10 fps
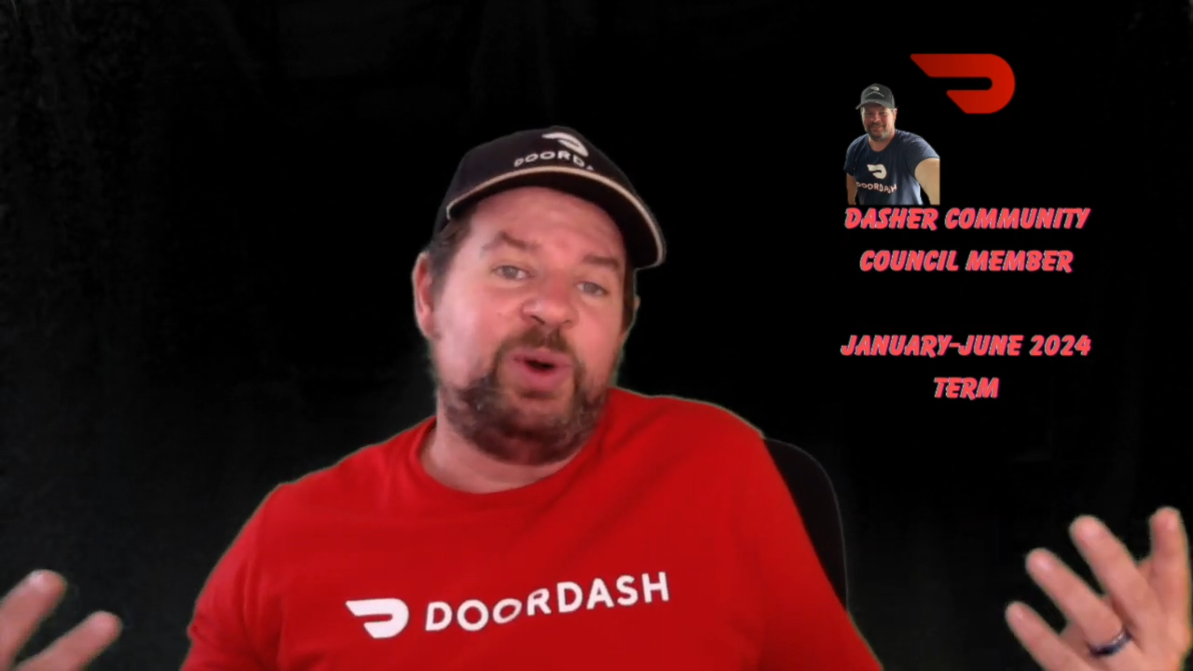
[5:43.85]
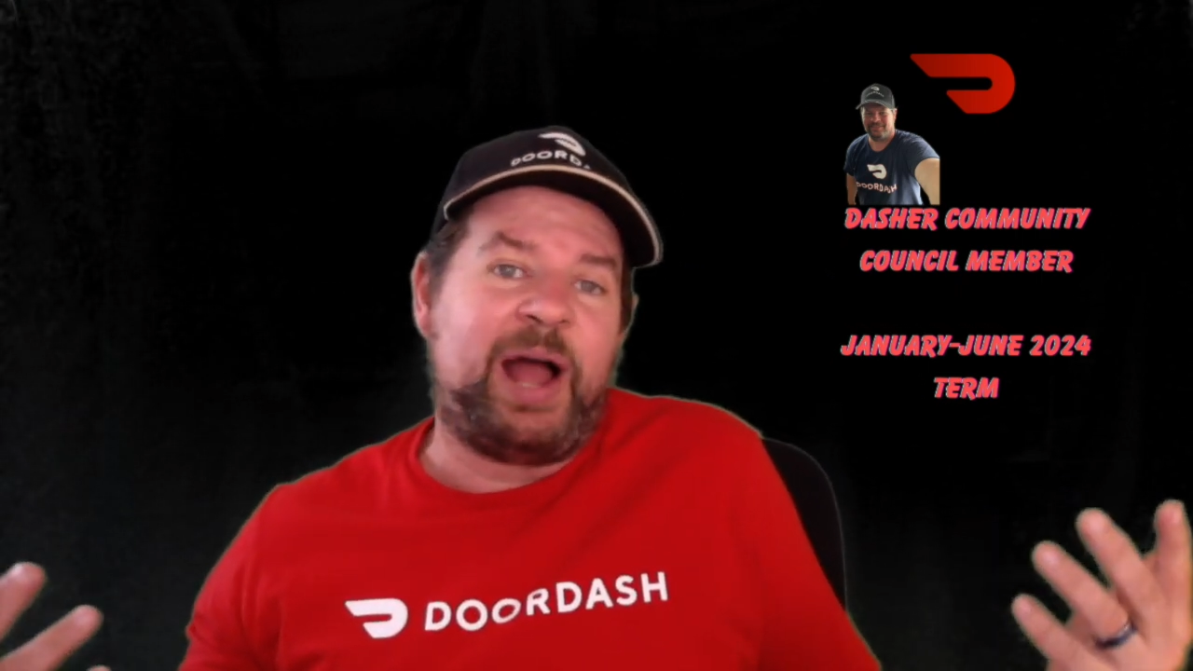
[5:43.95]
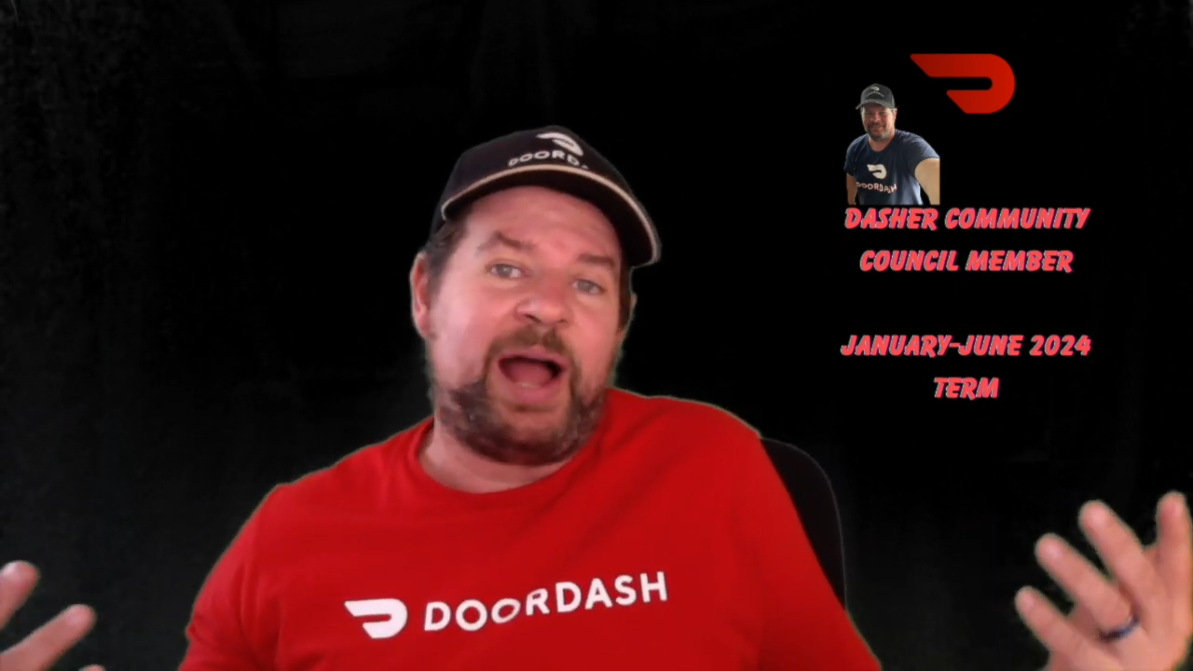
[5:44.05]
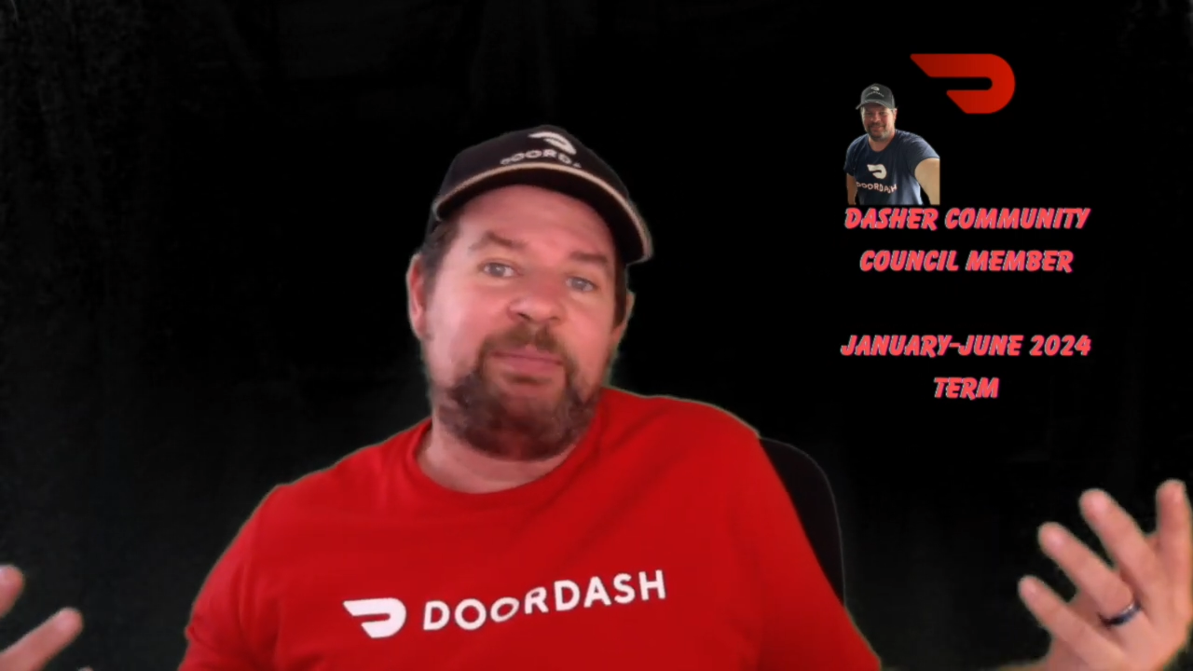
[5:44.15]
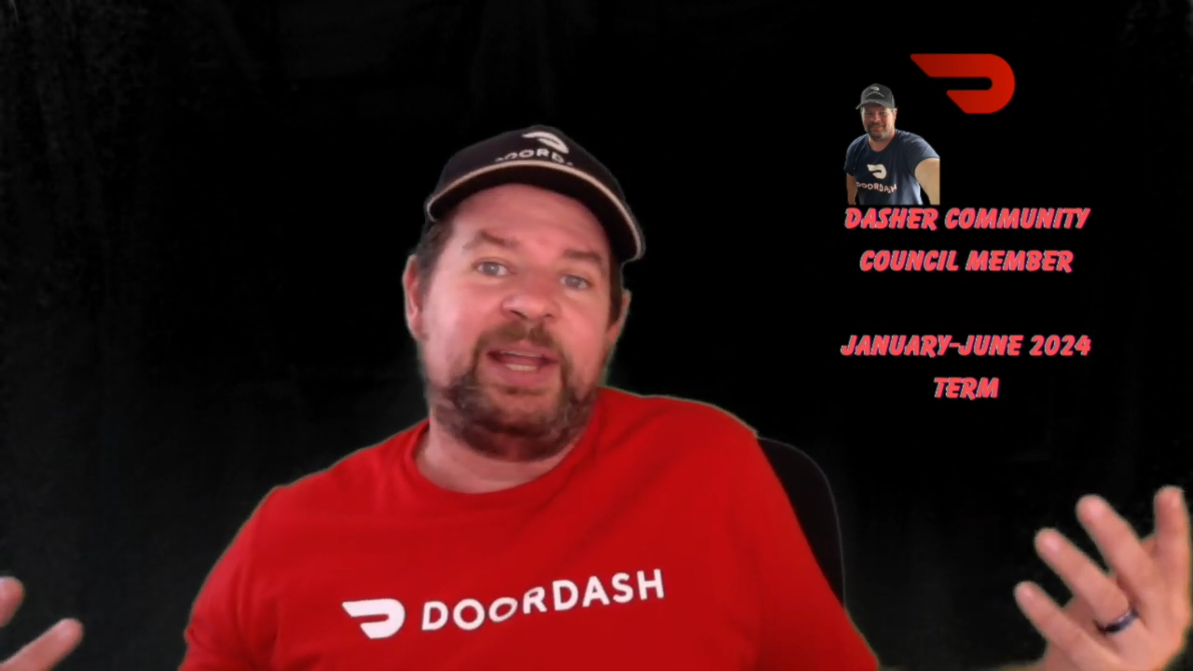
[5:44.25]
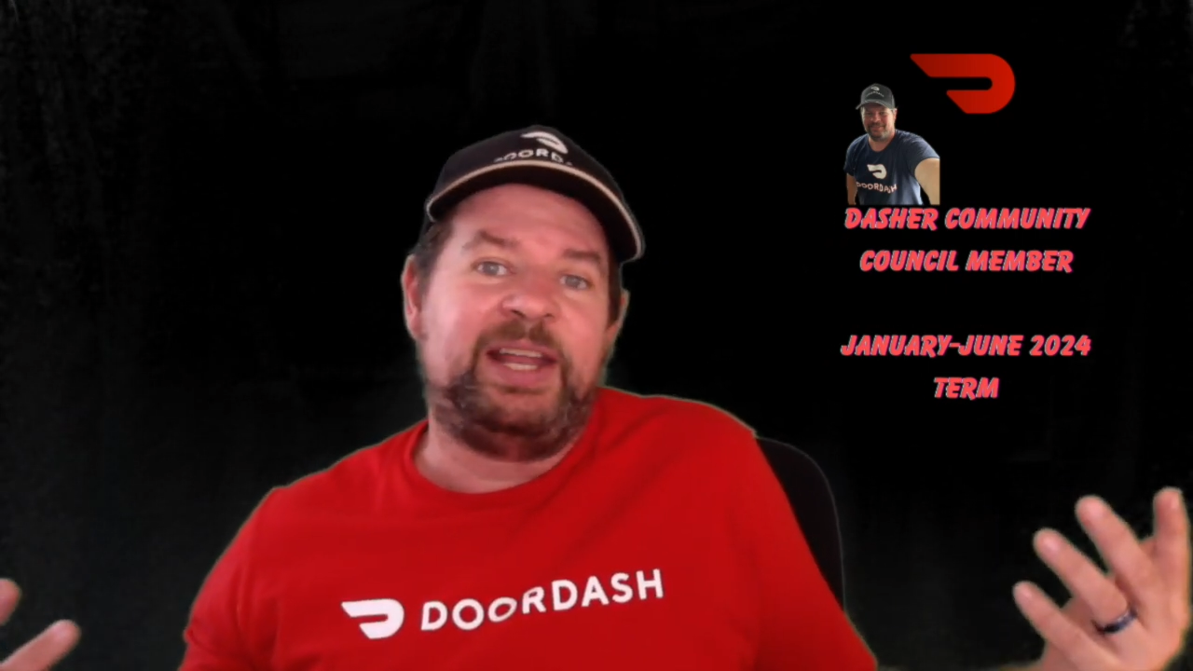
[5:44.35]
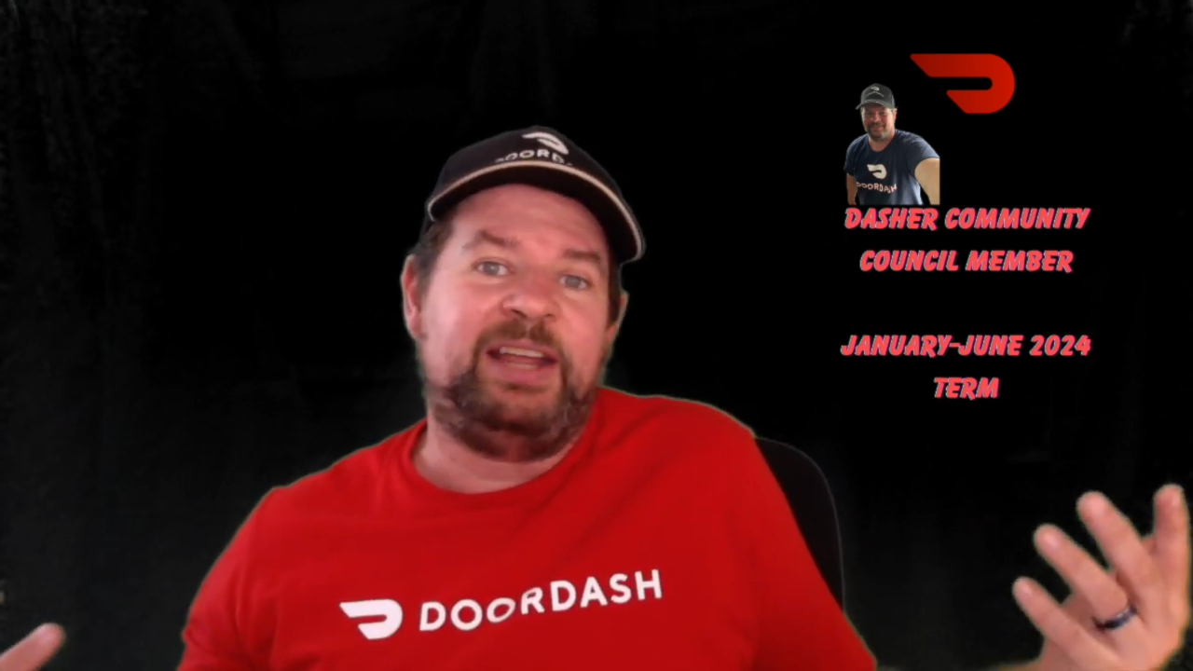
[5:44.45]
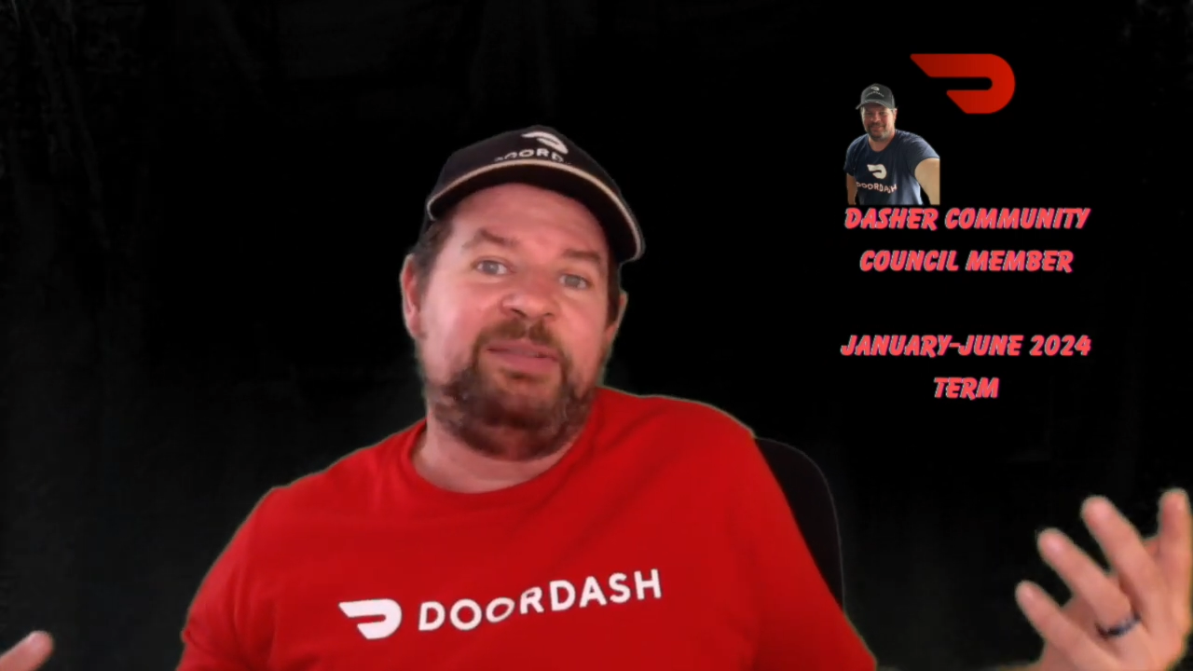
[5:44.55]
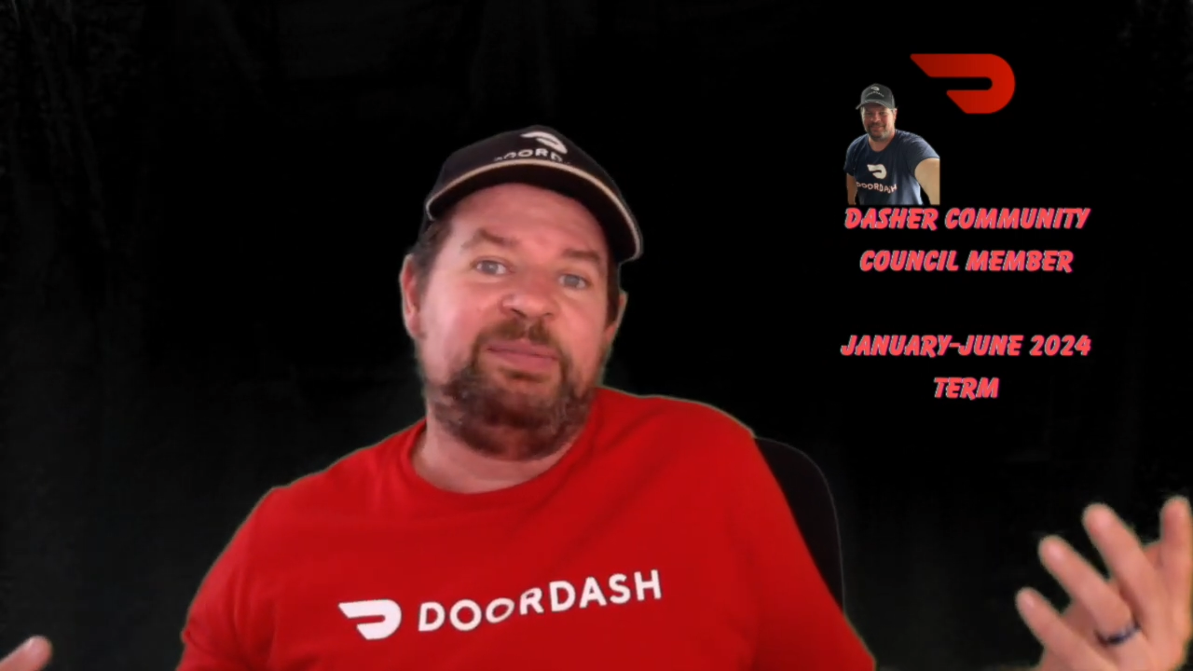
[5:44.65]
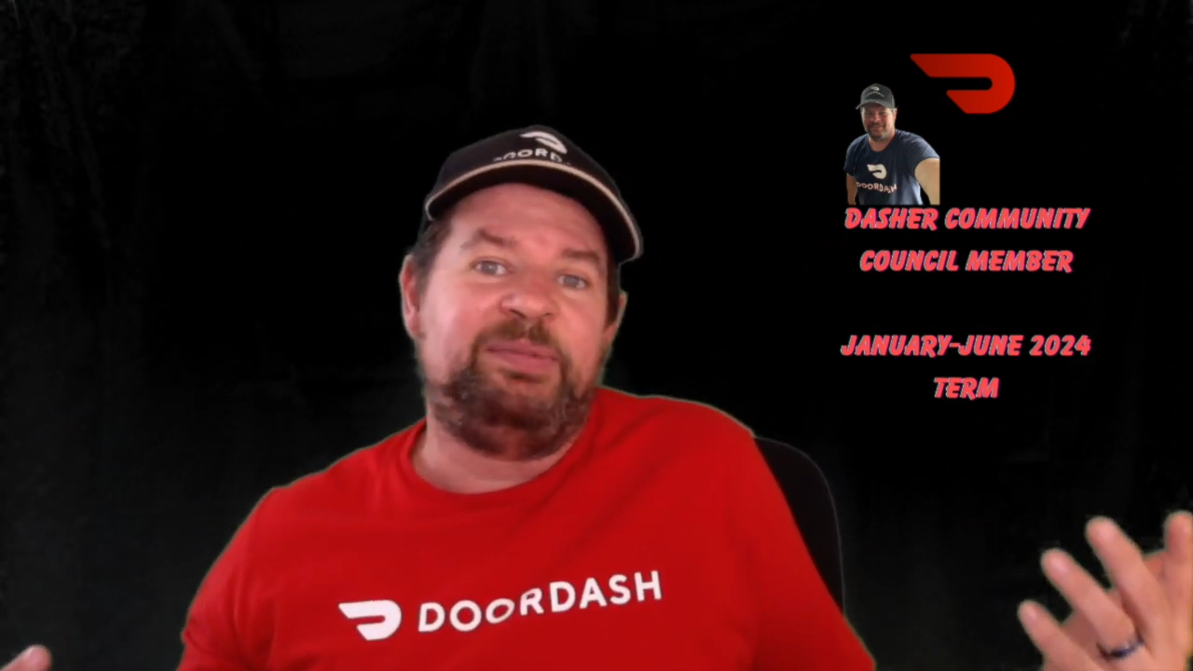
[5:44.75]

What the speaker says: how many